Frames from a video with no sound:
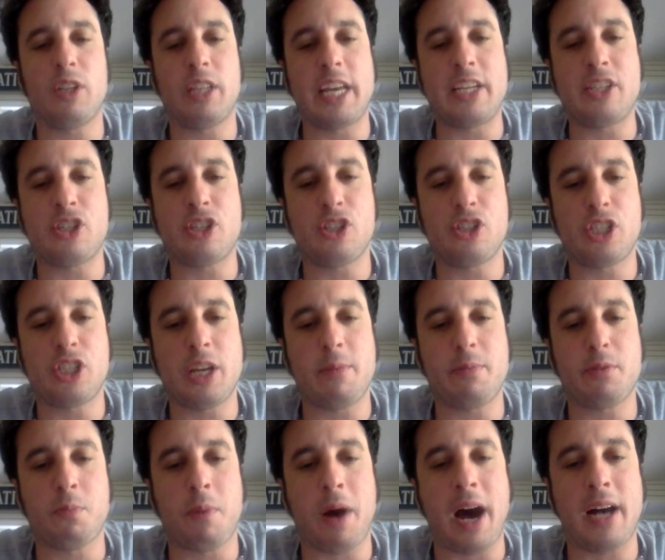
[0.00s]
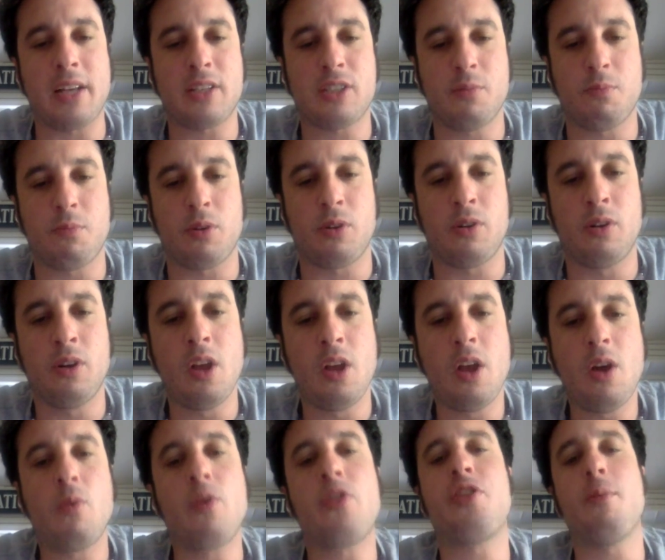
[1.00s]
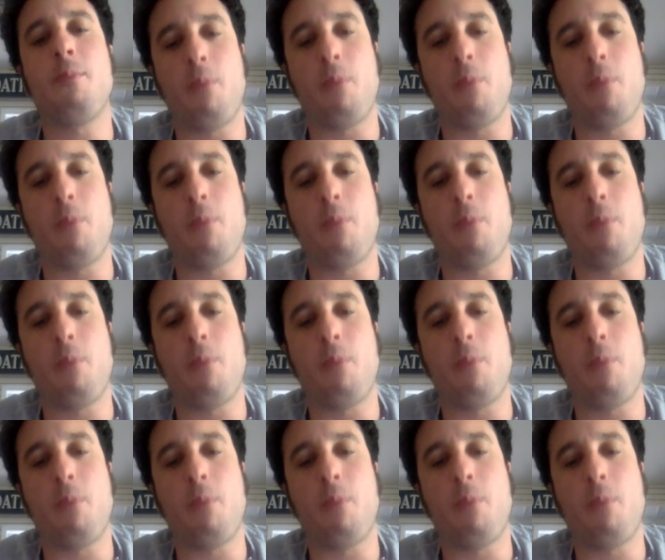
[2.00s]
relationship possible with the